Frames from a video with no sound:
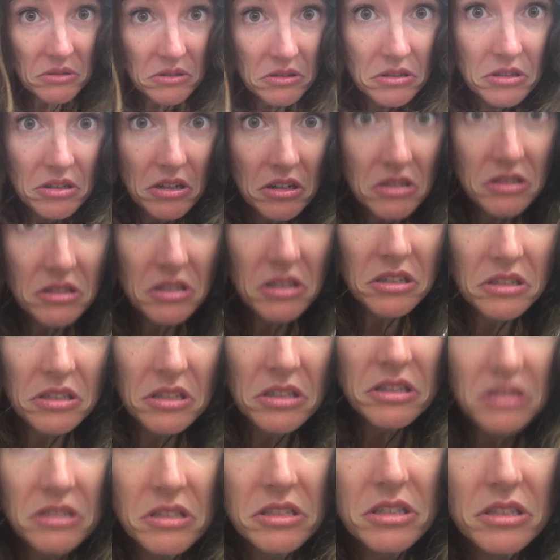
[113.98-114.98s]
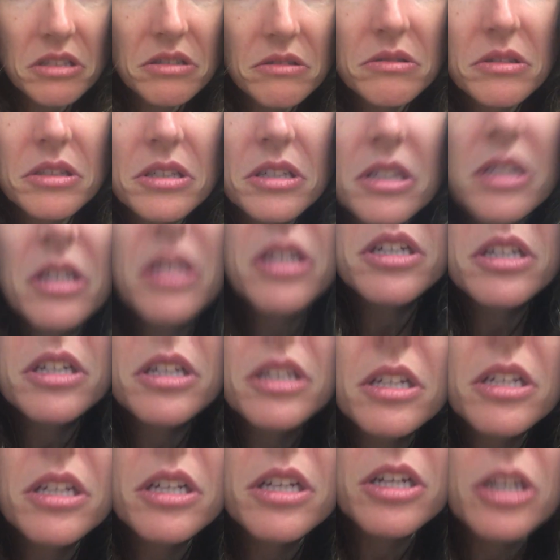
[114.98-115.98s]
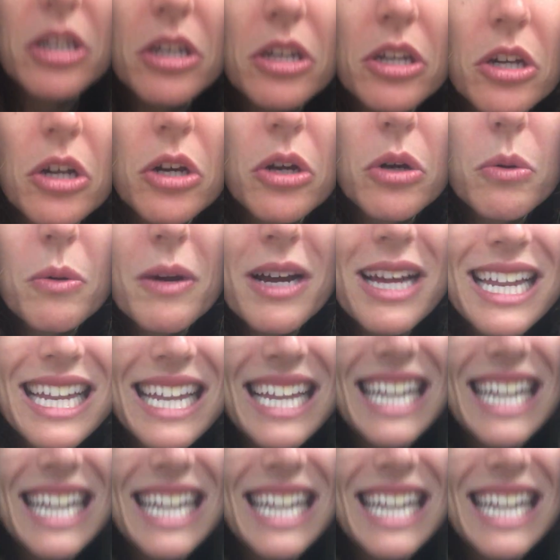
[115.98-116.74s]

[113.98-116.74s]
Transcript: what the dark side does to you. No